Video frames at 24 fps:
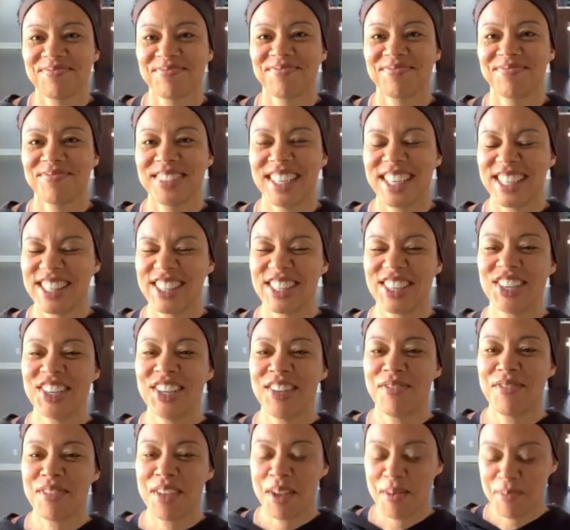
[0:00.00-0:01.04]
That's
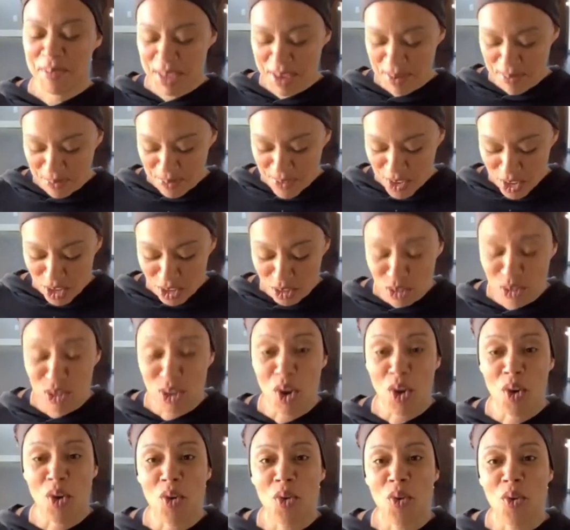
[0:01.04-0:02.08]
good, family.
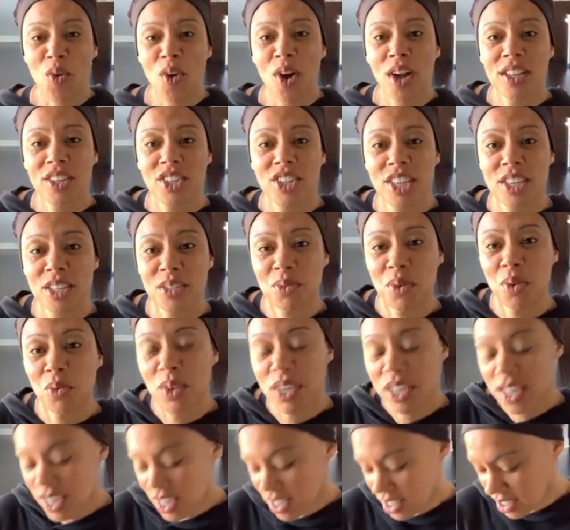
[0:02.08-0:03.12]
So just what
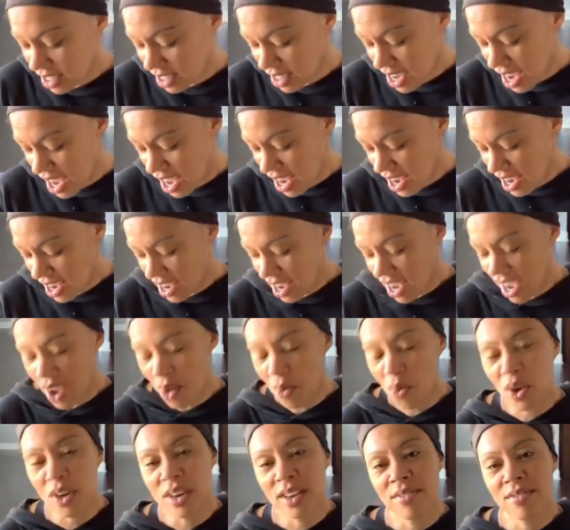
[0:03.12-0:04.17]
we did today, I
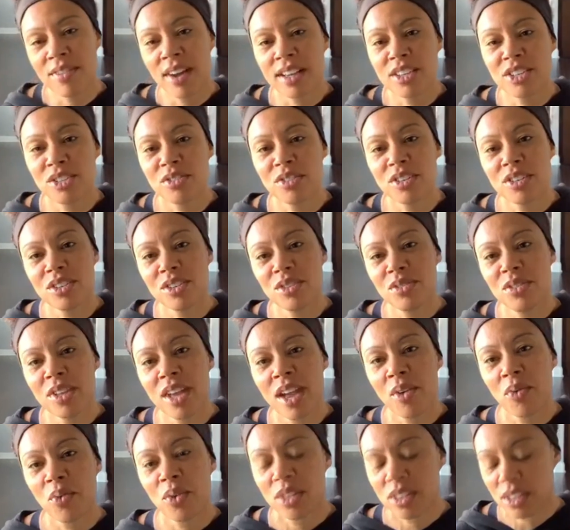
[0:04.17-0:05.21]
want to invite you to do
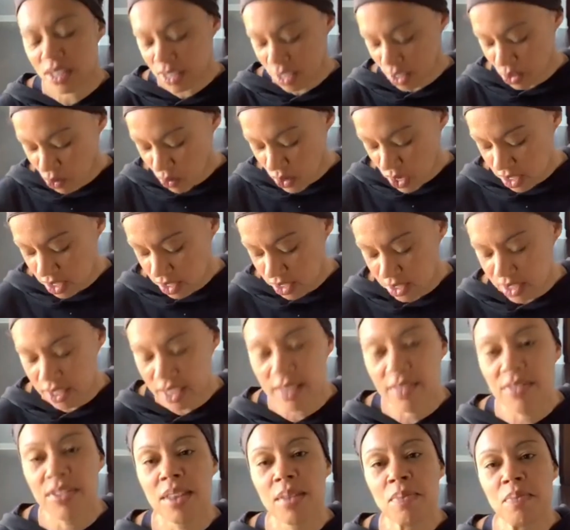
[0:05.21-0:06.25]
that with little ones.
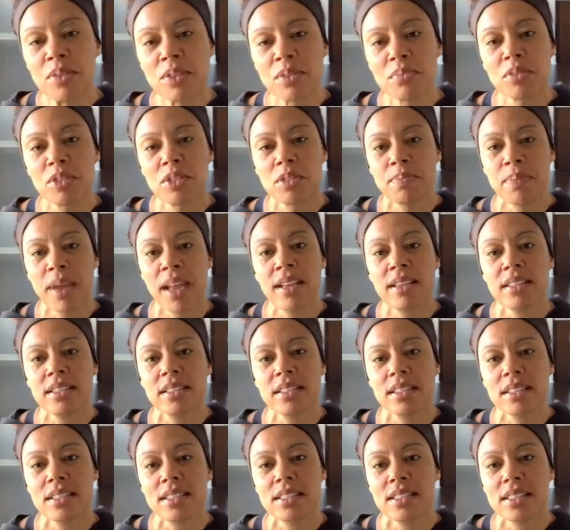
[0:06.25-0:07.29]
Give them some space
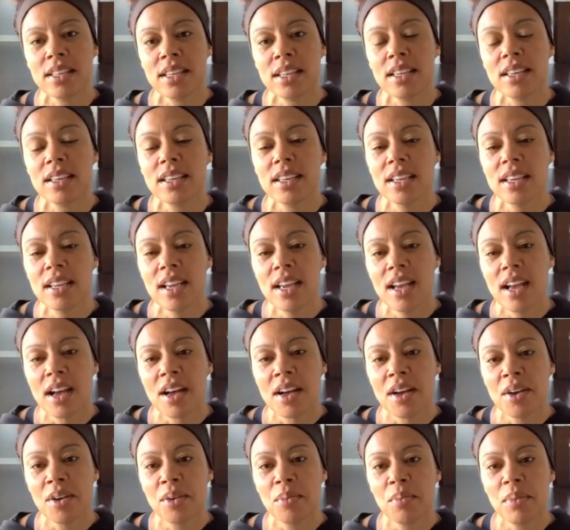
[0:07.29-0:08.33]
to sit
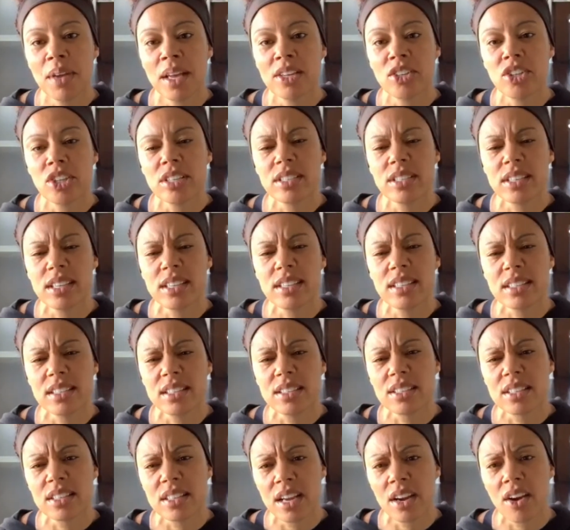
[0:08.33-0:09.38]
and just listen
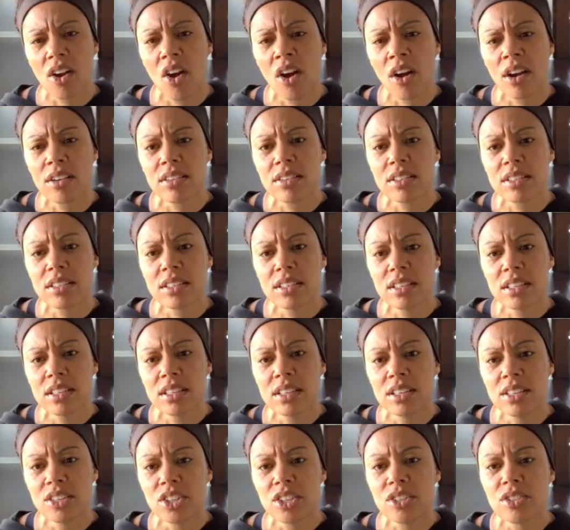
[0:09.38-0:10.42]
to their hearts.
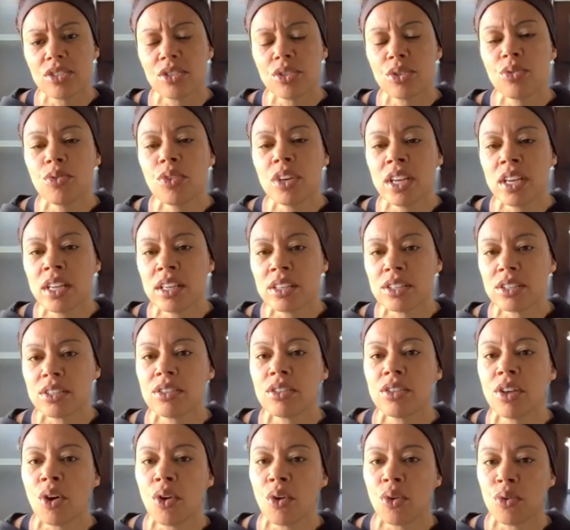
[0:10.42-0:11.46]
Just tune in to
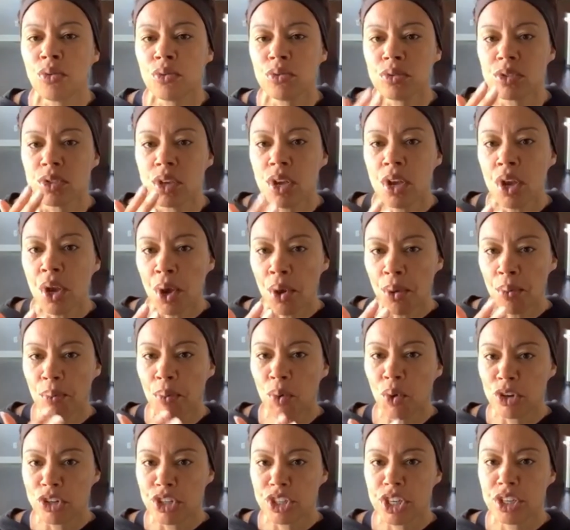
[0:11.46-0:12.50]
those
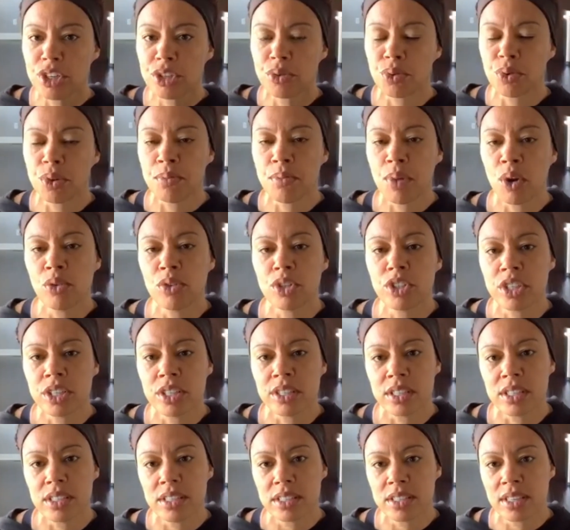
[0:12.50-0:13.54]
more gentle
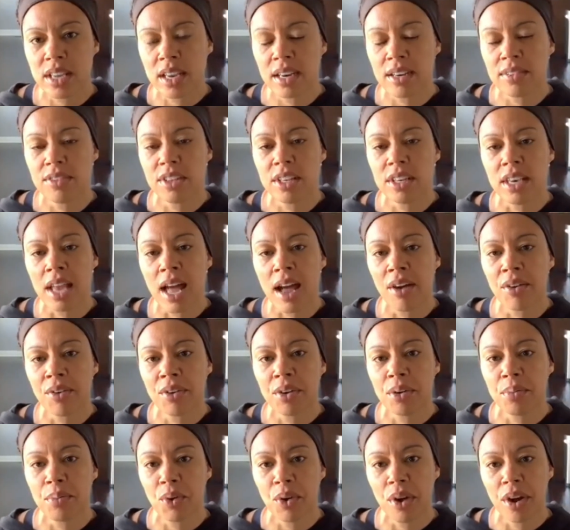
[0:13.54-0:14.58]
emotions instead of the
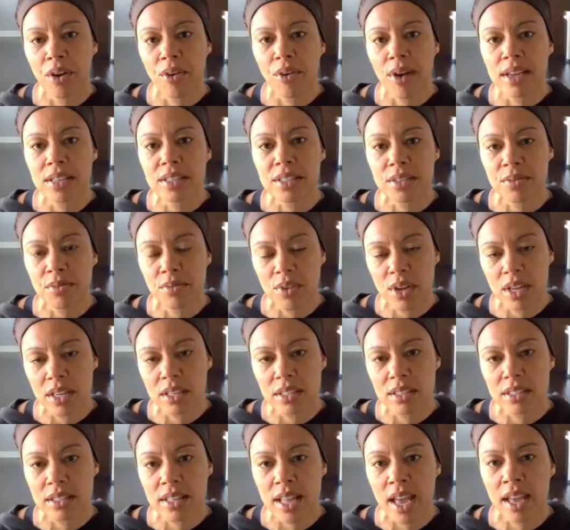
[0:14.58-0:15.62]
louder, more aggressive
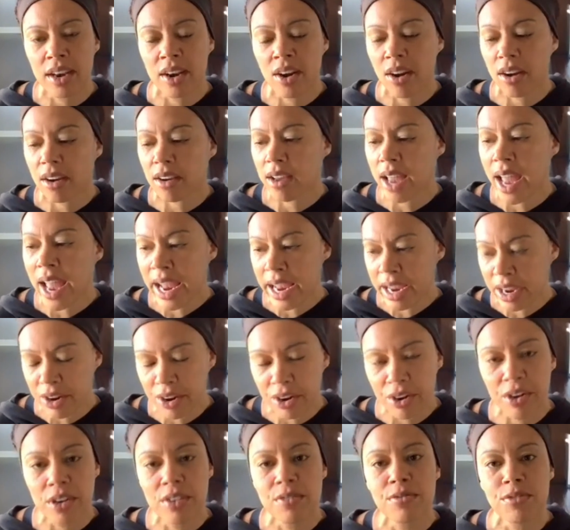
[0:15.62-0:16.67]
ones that are anger
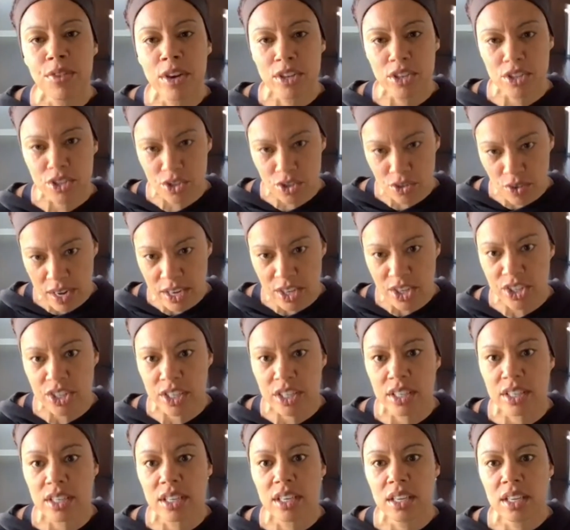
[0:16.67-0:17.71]
or
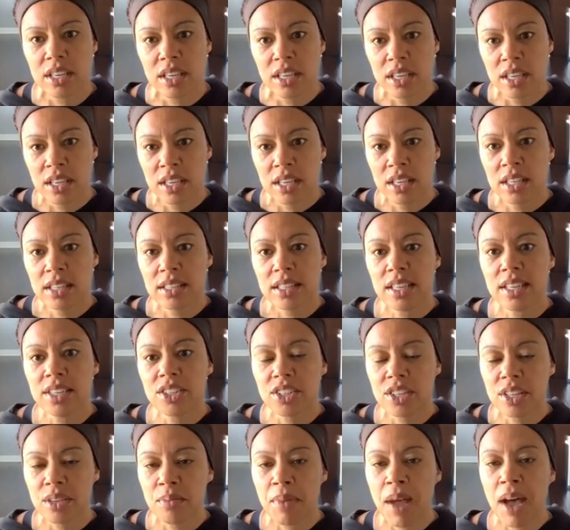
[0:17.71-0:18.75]
frustration.
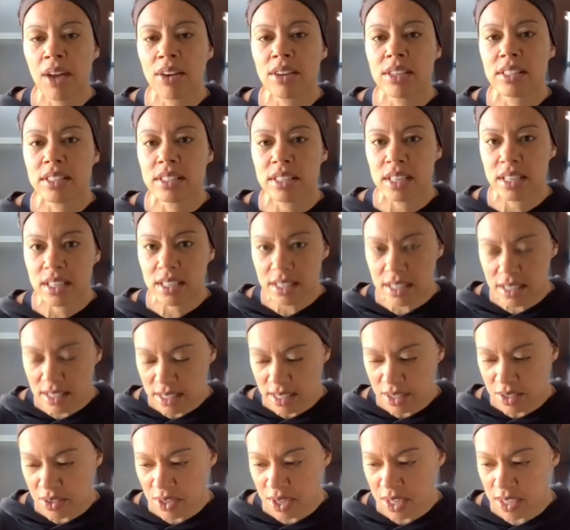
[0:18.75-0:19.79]
Teach them how to sit in
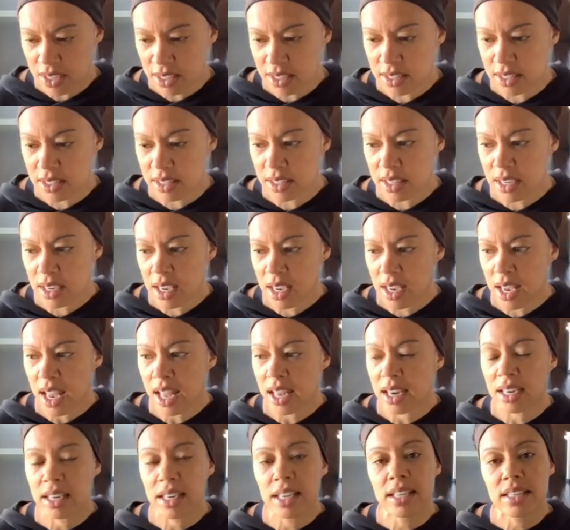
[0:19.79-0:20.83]
stillness
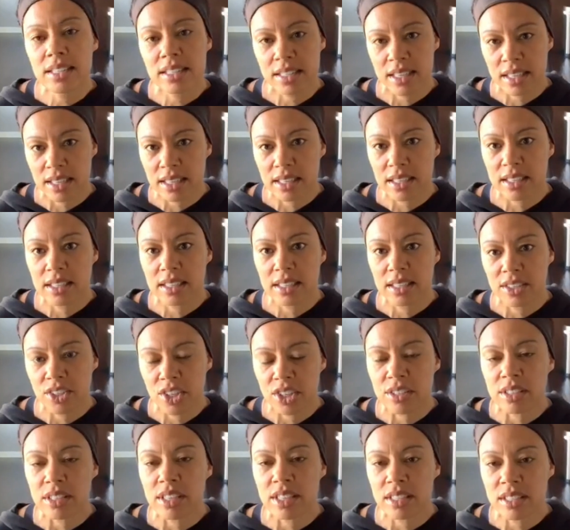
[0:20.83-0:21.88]
and listen.
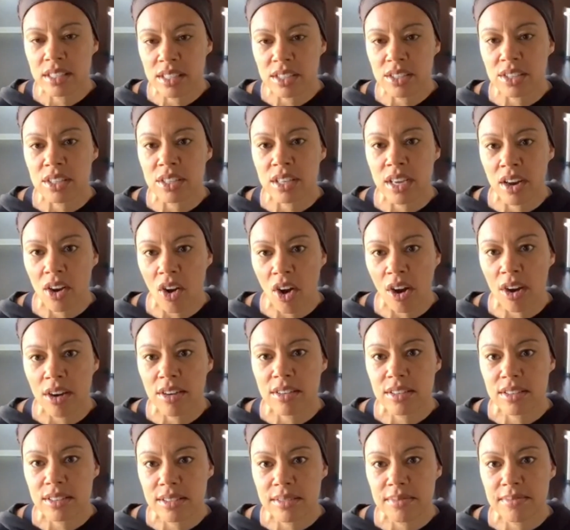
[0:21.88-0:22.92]
Just listen to their
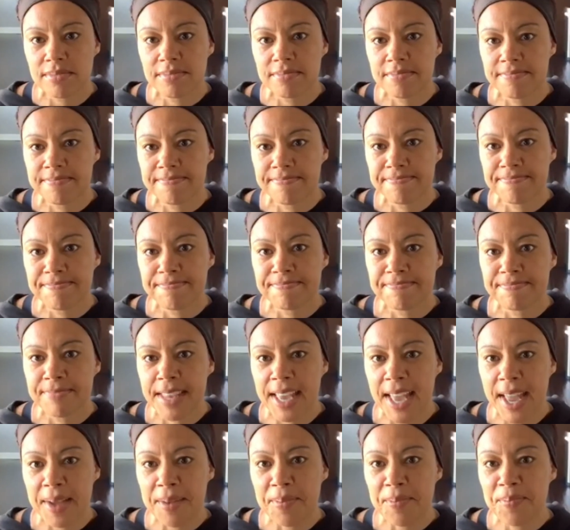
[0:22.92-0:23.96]
hearts.
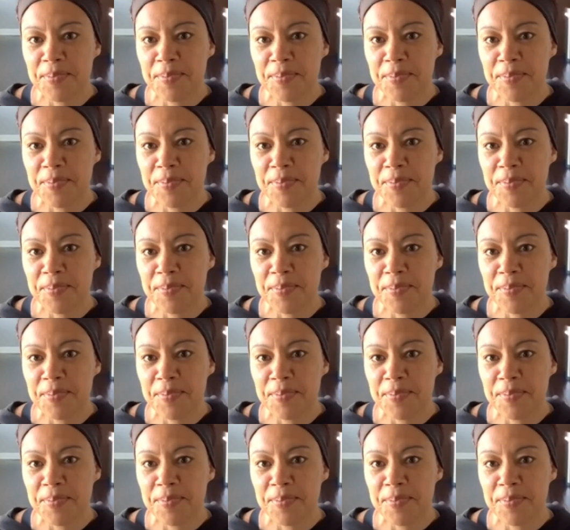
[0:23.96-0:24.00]
Okay?